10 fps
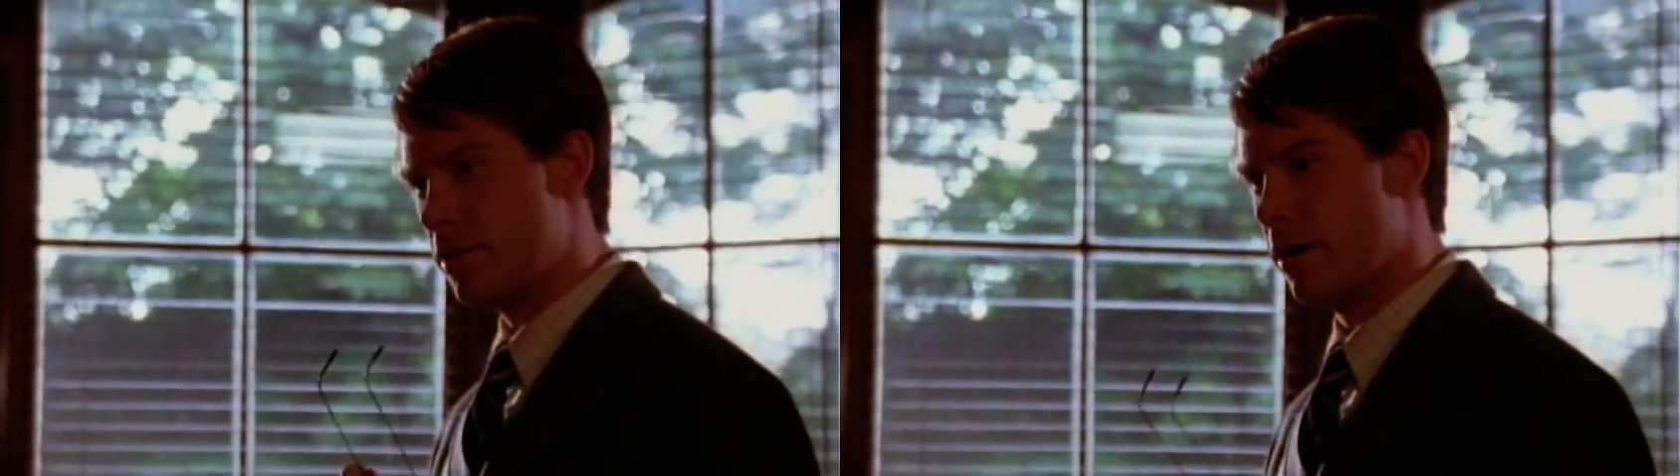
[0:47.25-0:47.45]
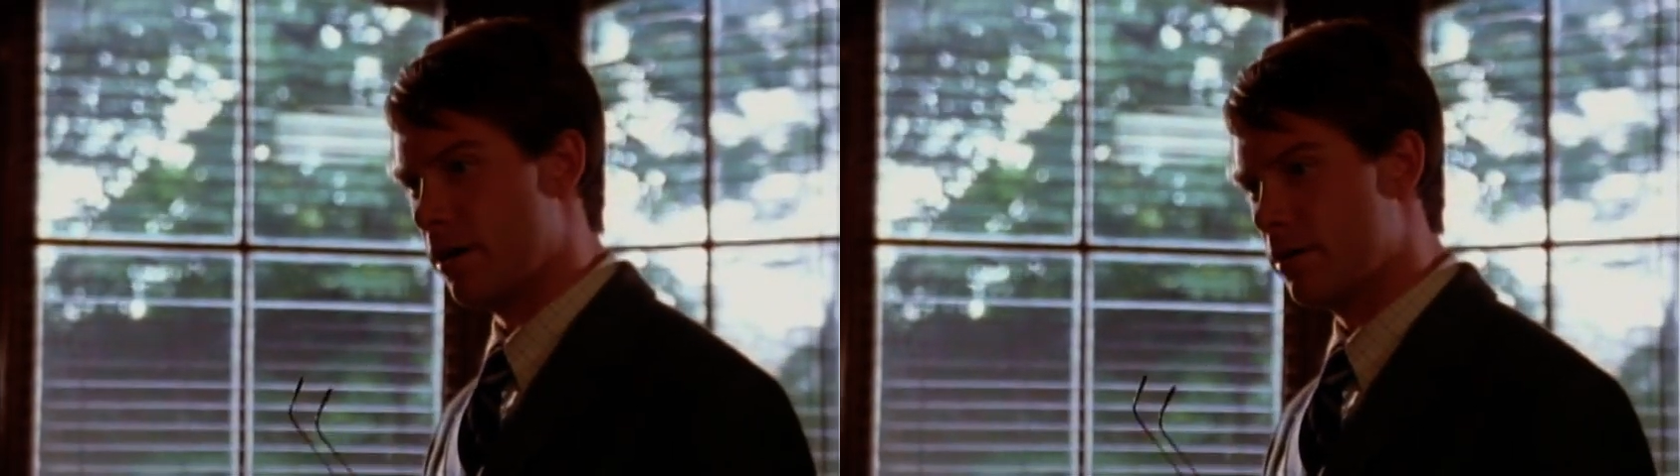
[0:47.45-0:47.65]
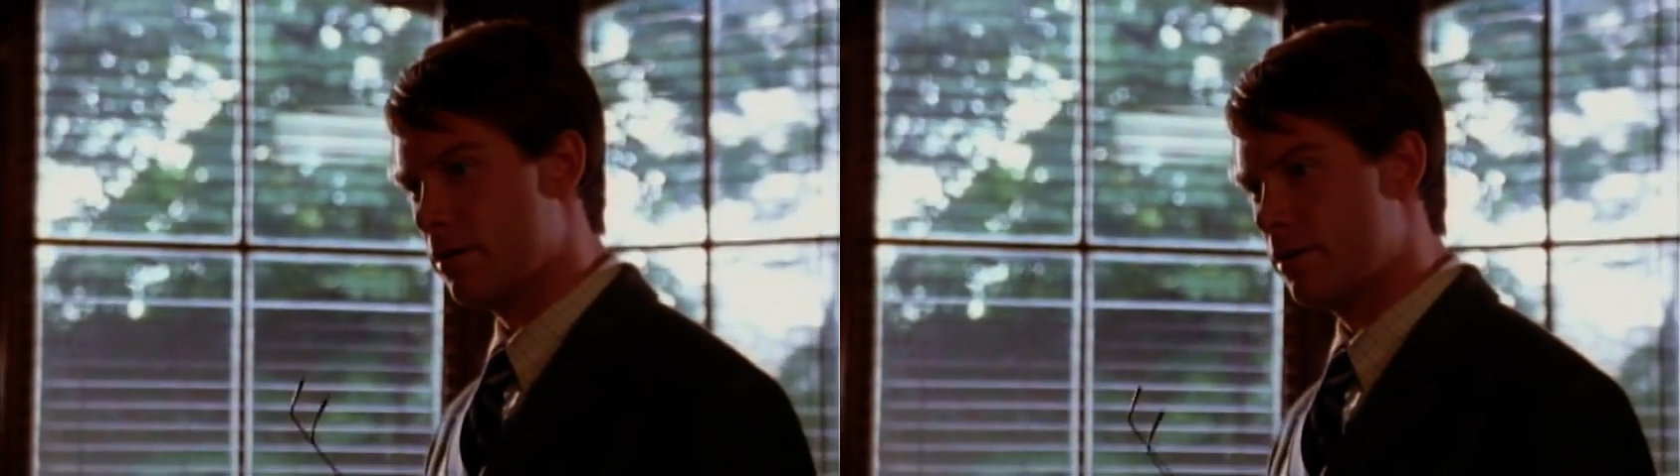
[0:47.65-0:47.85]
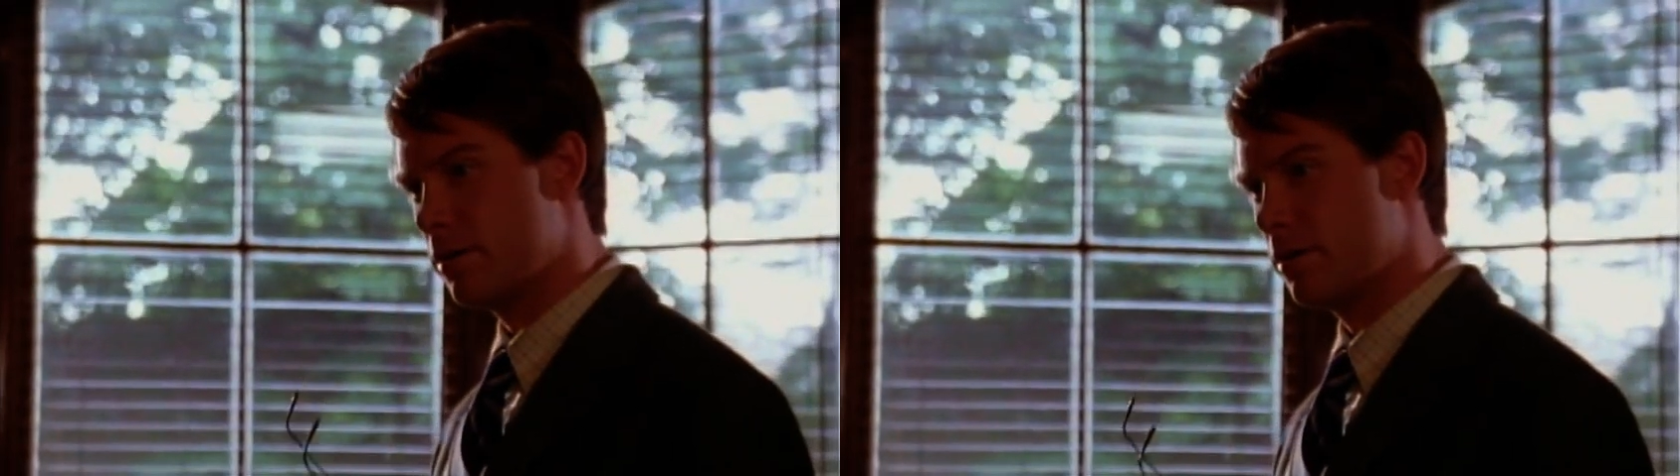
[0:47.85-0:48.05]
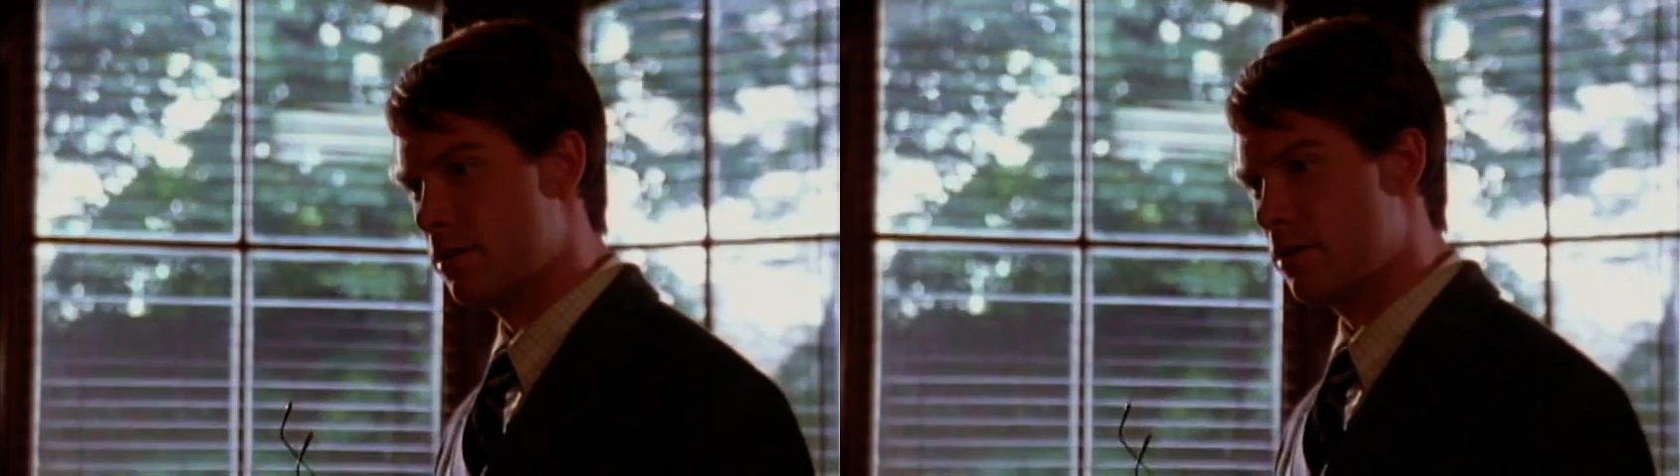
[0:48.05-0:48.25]
there,
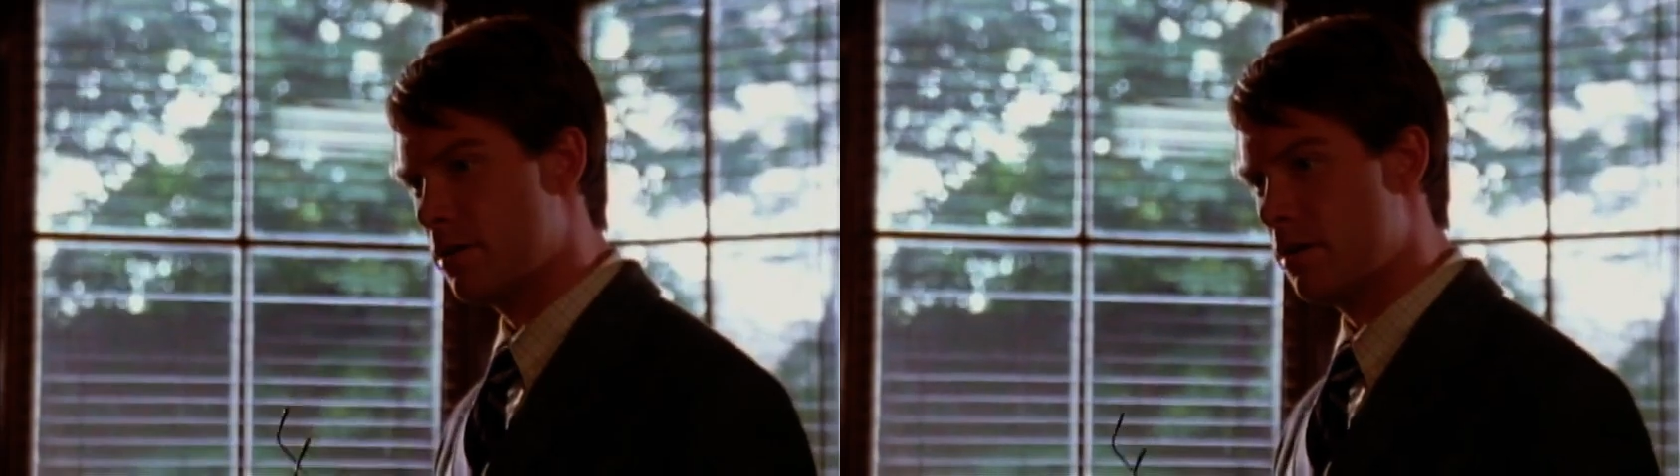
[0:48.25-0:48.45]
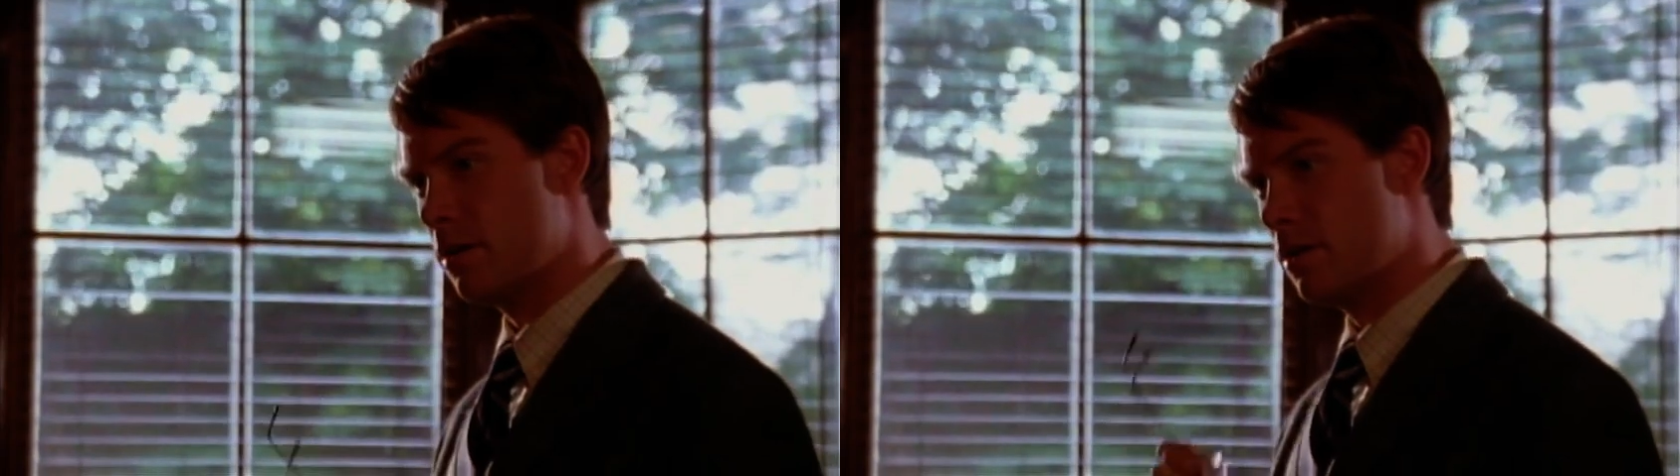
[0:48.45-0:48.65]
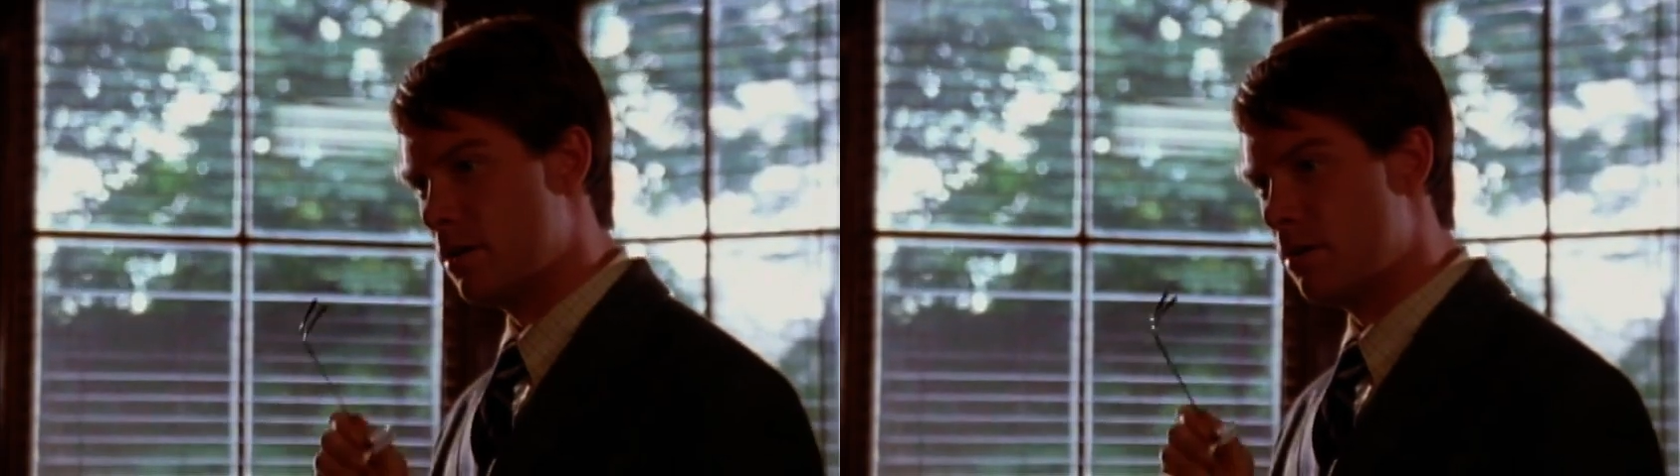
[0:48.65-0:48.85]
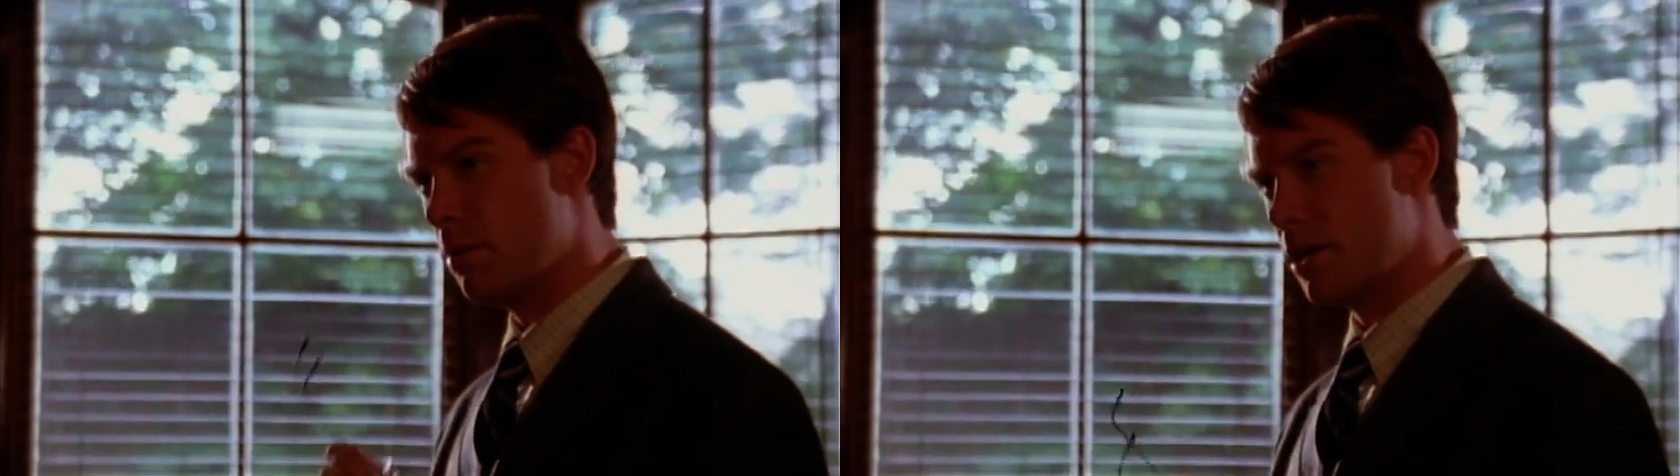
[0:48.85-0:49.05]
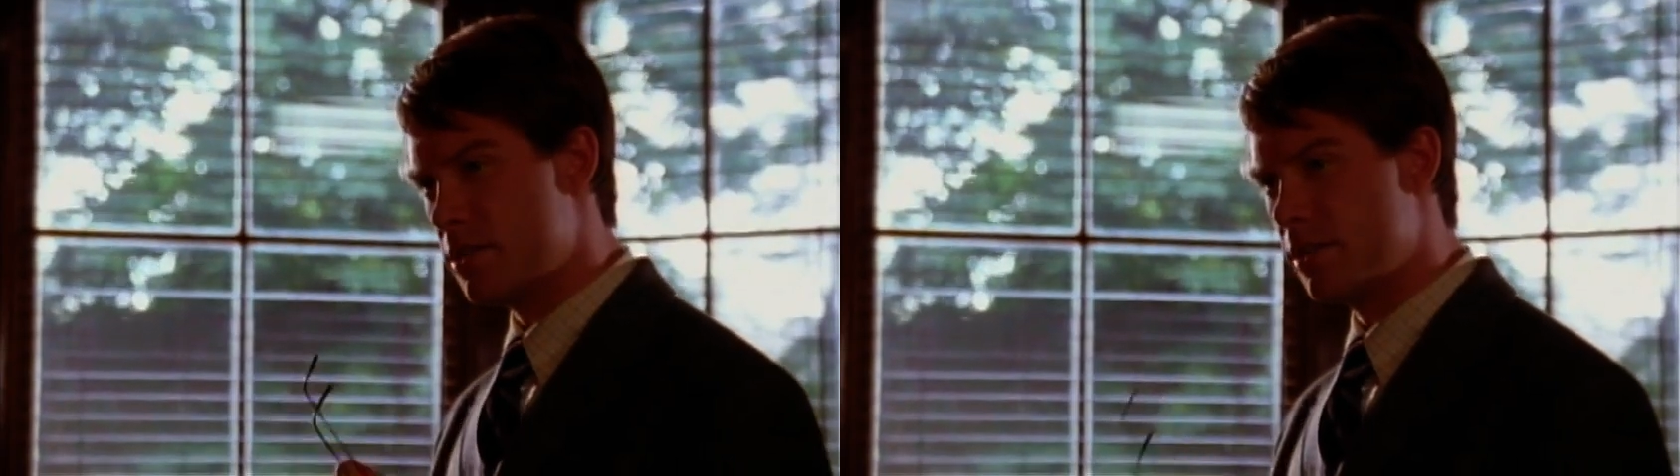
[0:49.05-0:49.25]

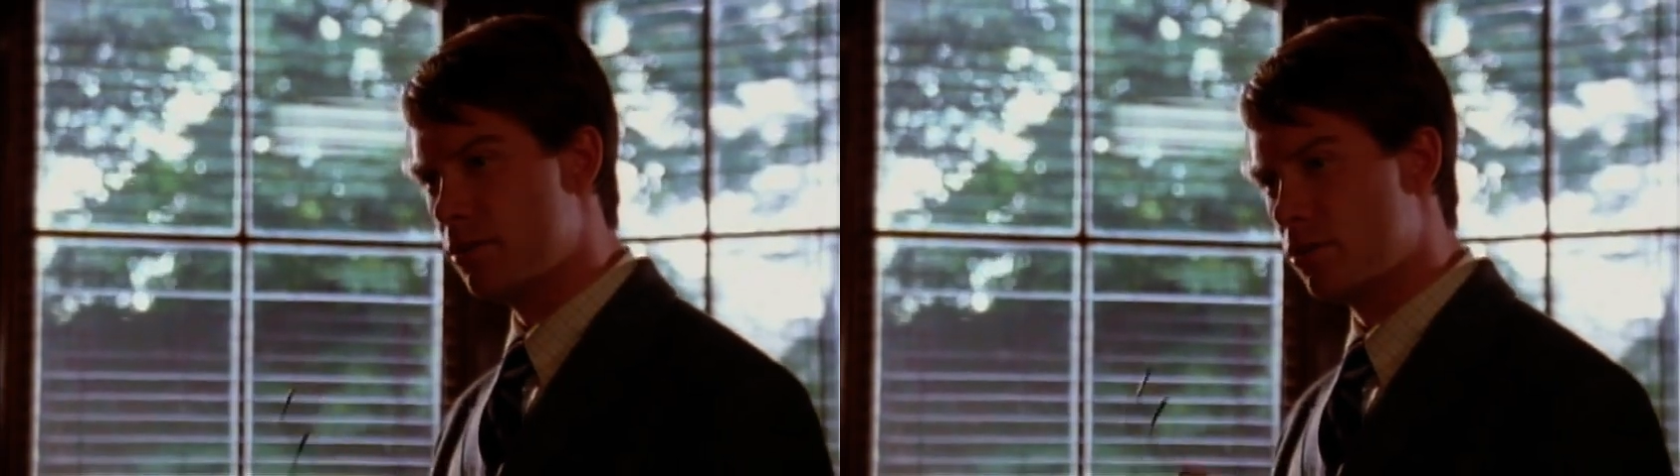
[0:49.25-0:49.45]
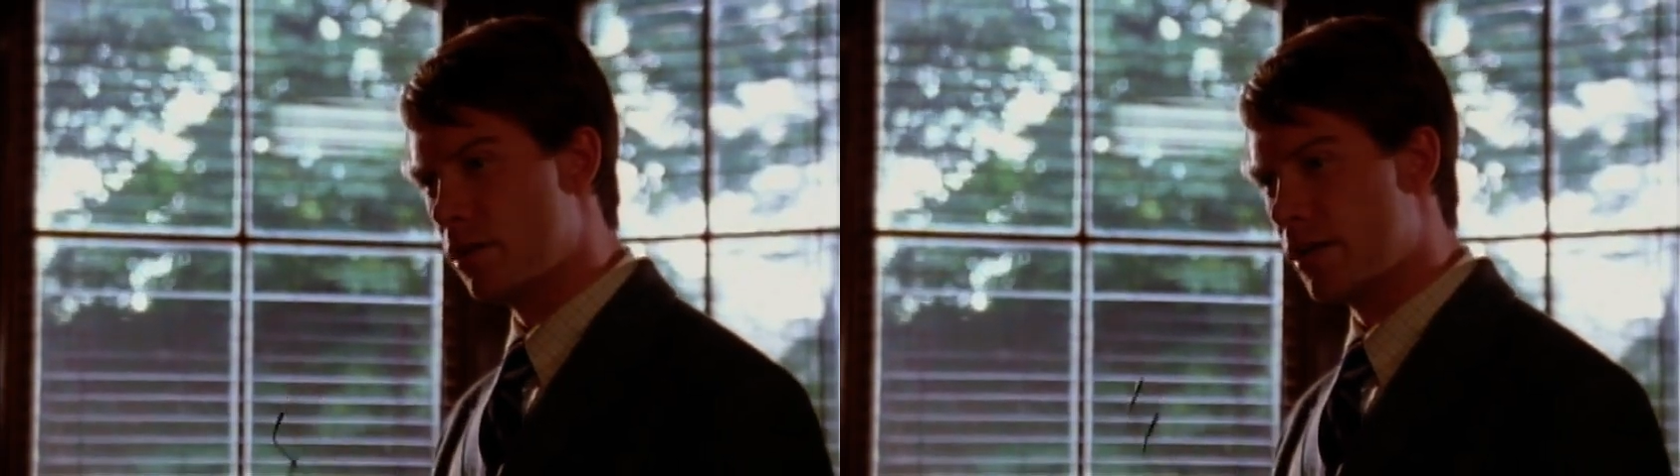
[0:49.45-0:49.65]
but it did look